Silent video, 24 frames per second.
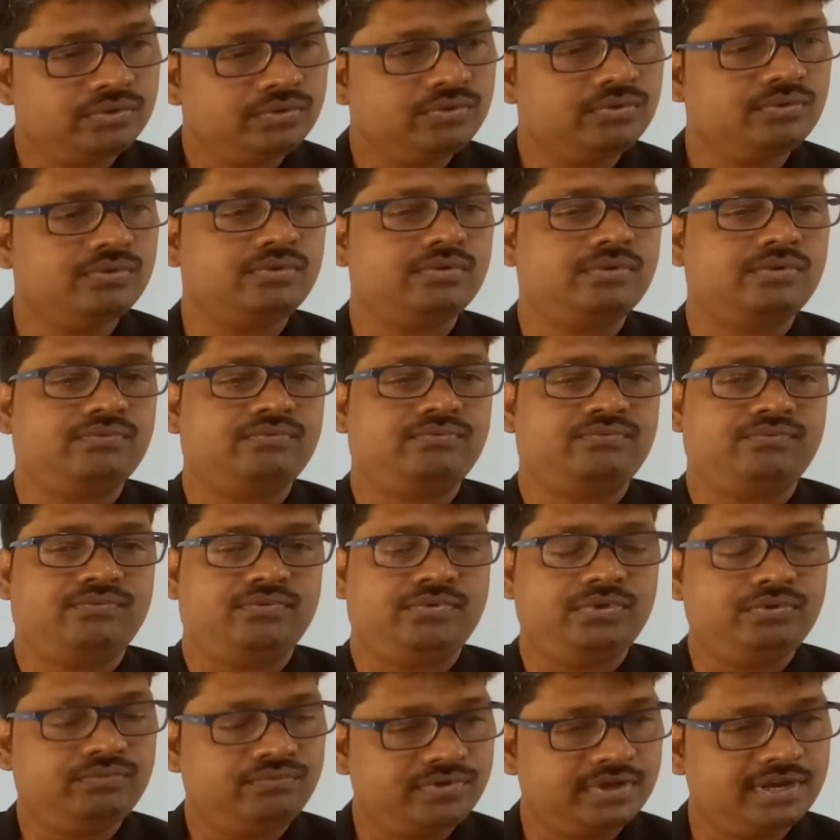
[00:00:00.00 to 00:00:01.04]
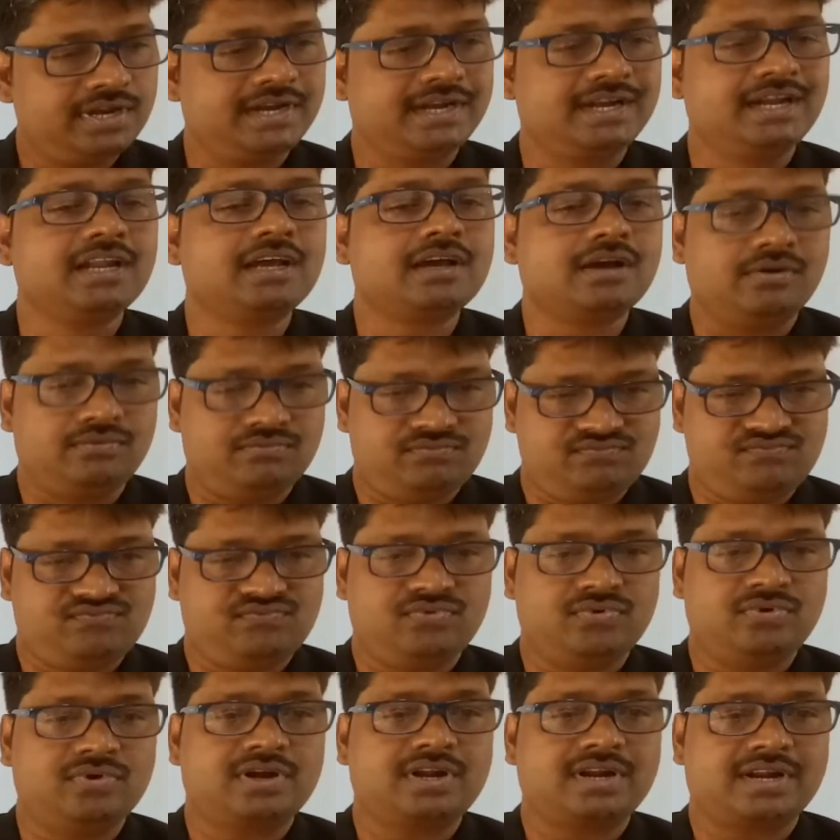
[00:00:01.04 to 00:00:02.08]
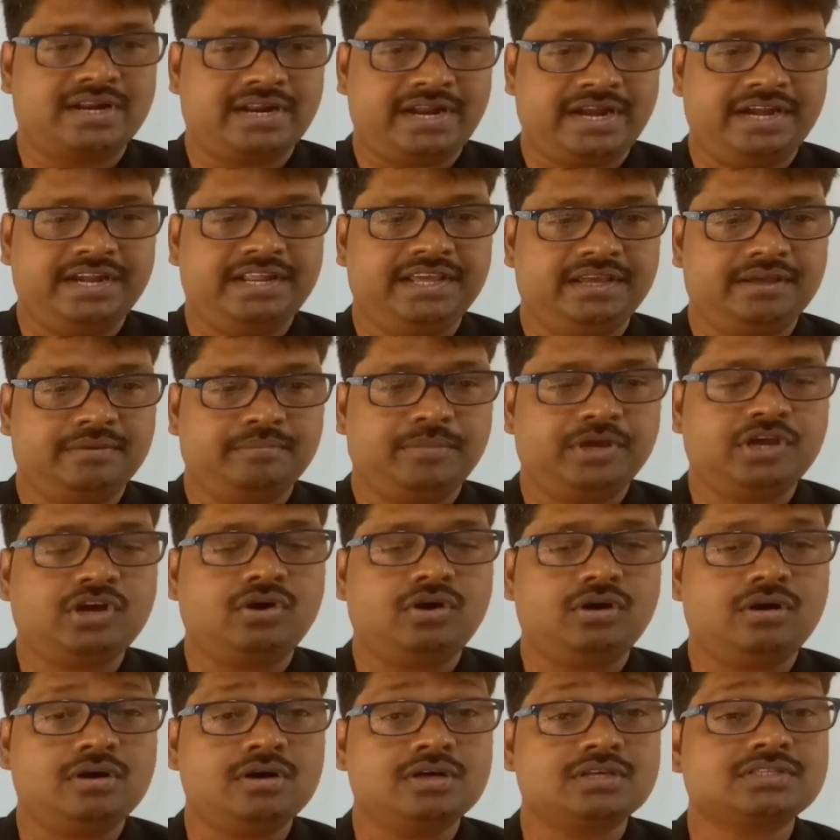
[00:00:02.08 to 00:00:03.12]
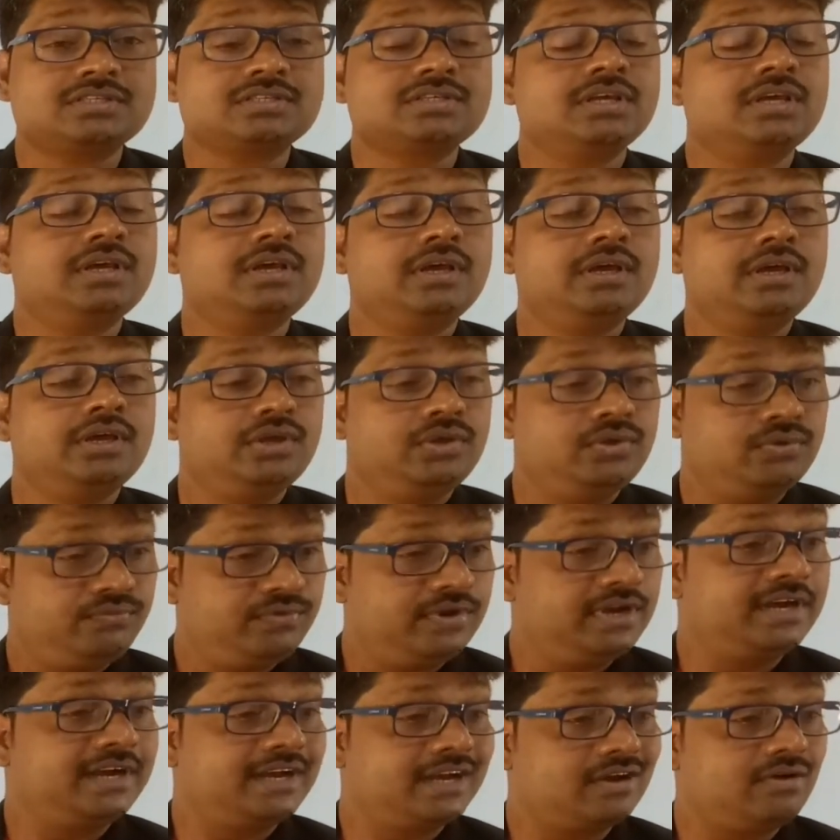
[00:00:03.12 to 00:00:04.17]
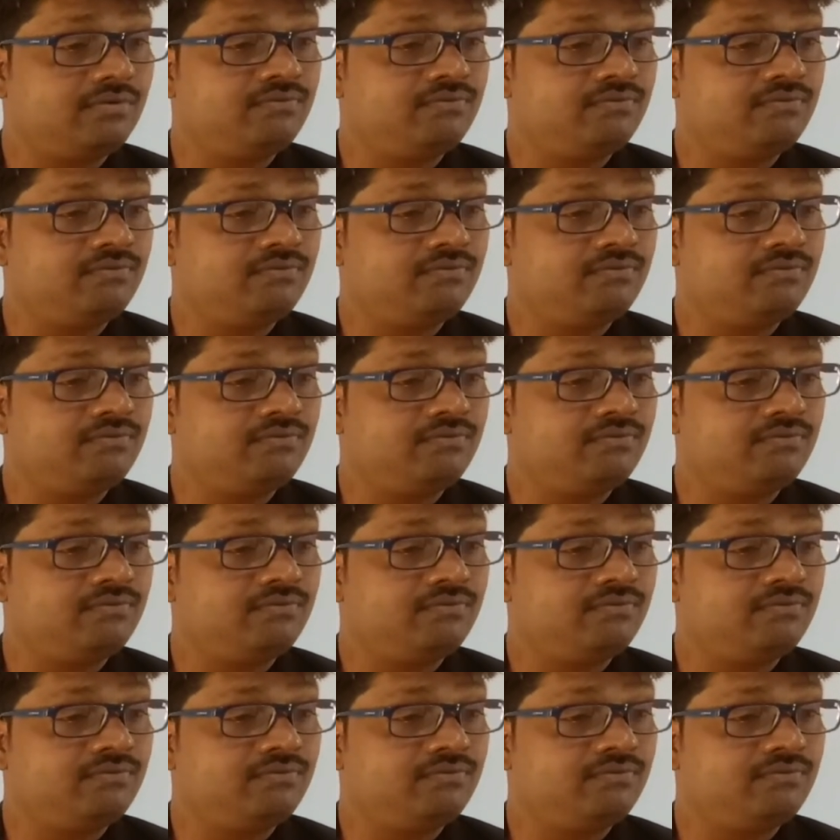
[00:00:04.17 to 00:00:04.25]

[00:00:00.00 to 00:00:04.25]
You feel little comfort riding because the